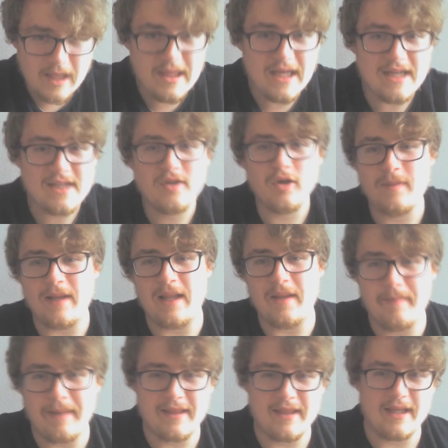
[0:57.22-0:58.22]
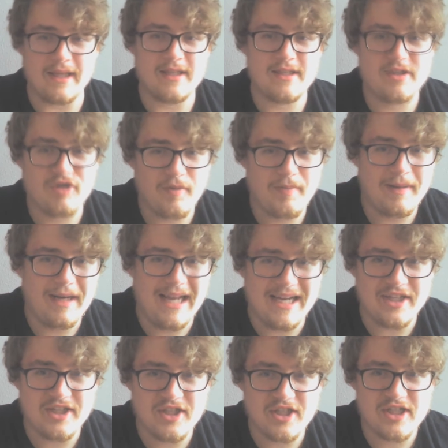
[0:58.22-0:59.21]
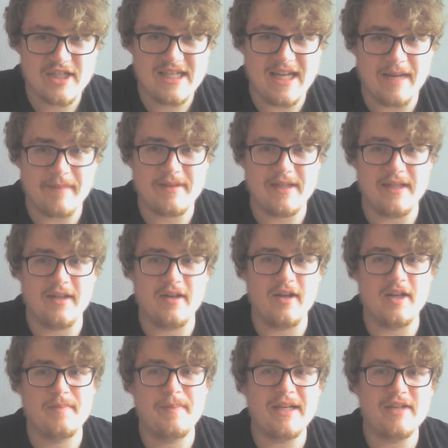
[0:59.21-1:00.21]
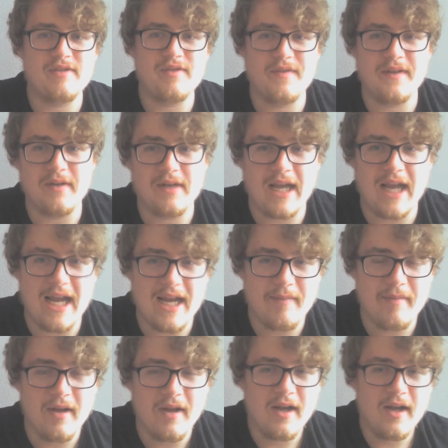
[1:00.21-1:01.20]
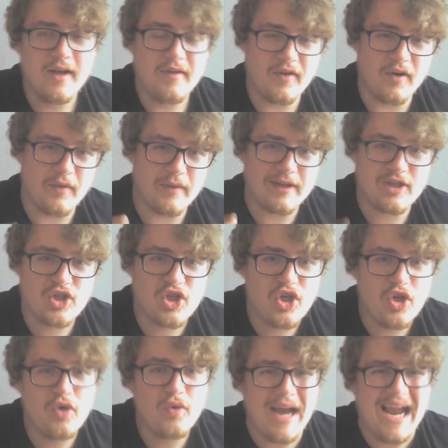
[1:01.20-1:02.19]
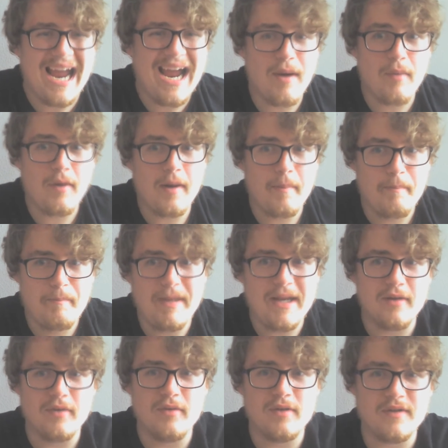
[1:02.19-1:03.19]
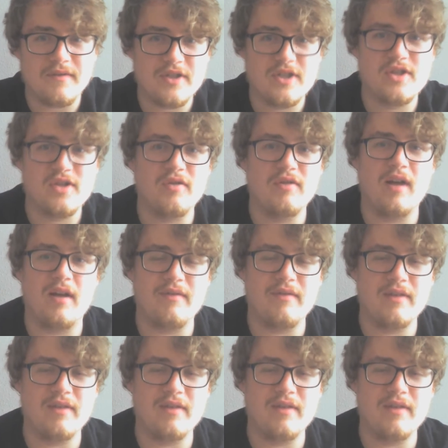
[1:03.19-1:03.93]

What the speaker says: let's talk about the big things. Triple H stepped in. The night's biggest reveal came following a 2-hour build of the storyline